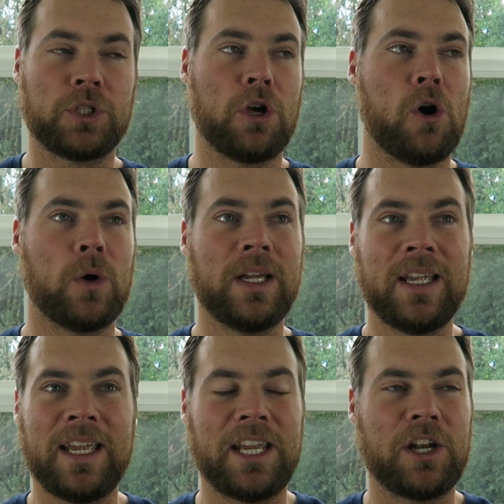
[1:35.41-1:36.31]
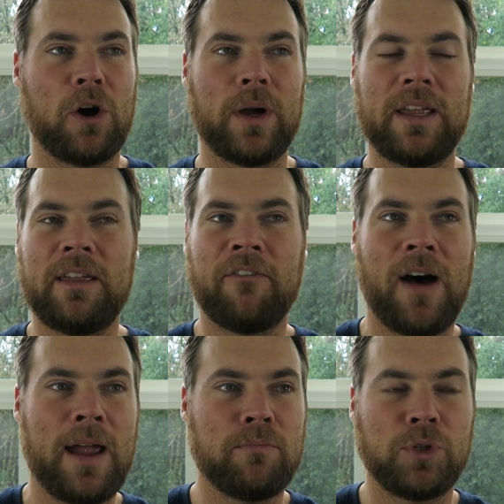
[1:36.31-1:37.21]
So, if
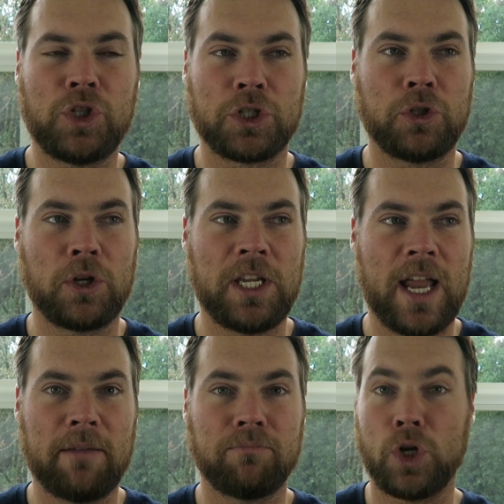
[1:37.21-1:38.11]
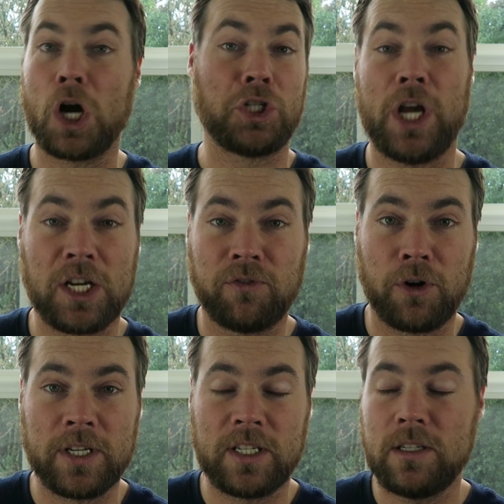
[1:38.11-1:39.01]
I'm just looking at dog checks,
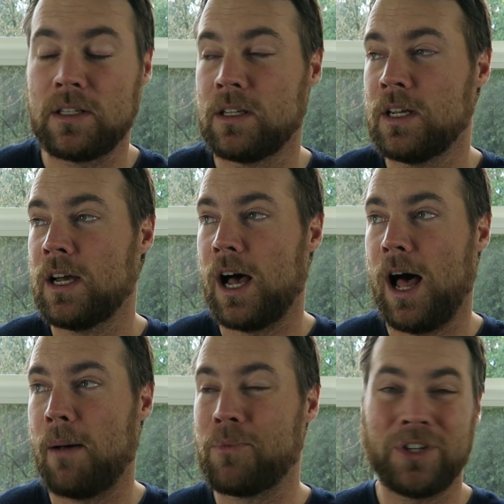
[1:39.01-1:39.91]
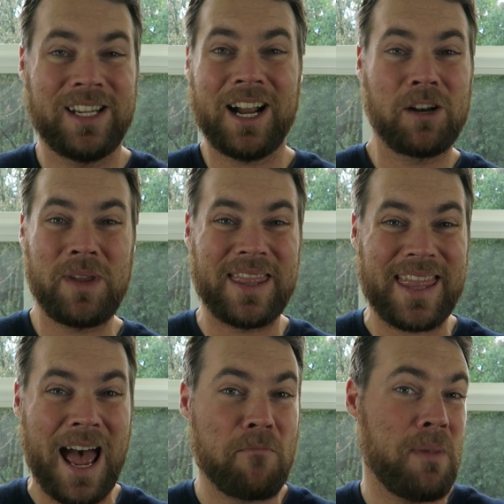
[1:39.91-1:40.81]
for instance, there's not going to be
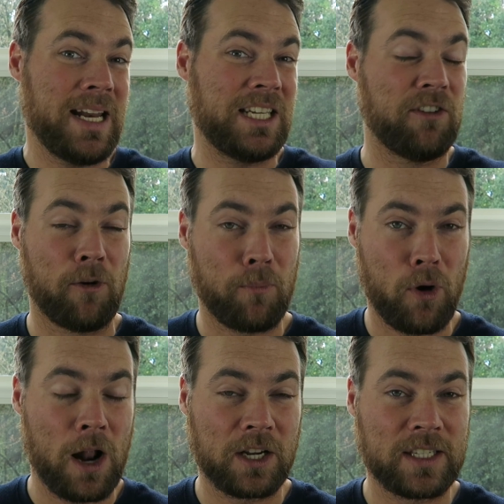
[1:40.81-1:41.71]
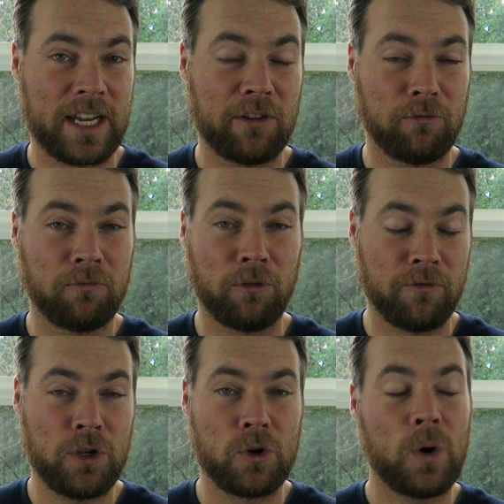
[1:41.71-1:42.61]
that many different products I can
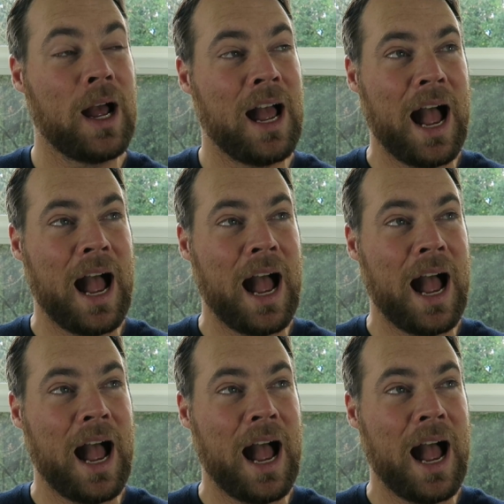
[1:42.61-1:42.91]
review.